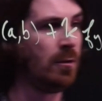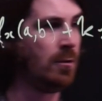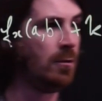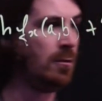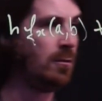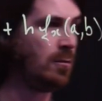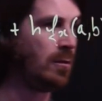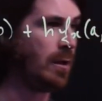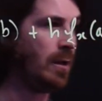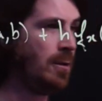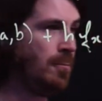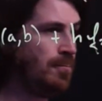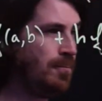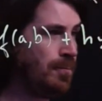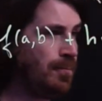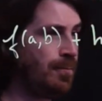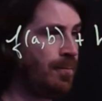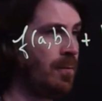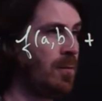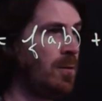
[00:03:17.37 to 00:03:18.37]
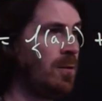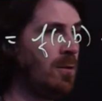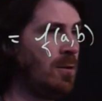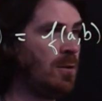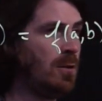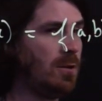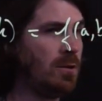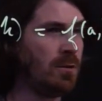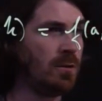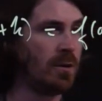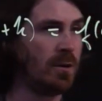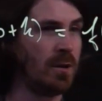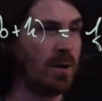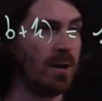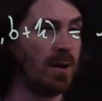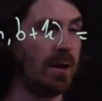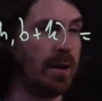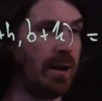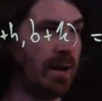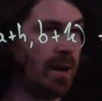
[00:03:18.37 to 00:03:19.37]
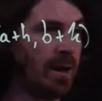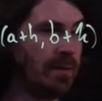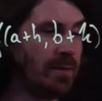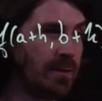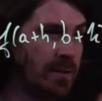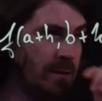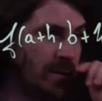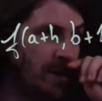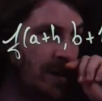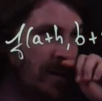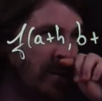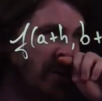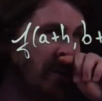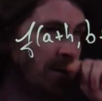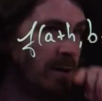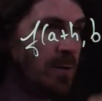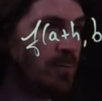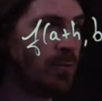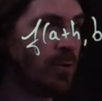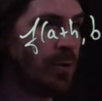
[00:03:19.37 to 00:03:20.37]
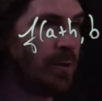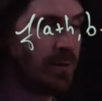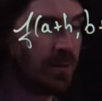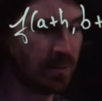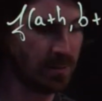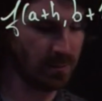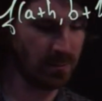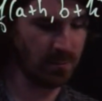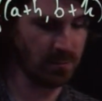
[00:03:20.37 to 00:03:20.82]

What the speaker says: Okay, now at the stationary point,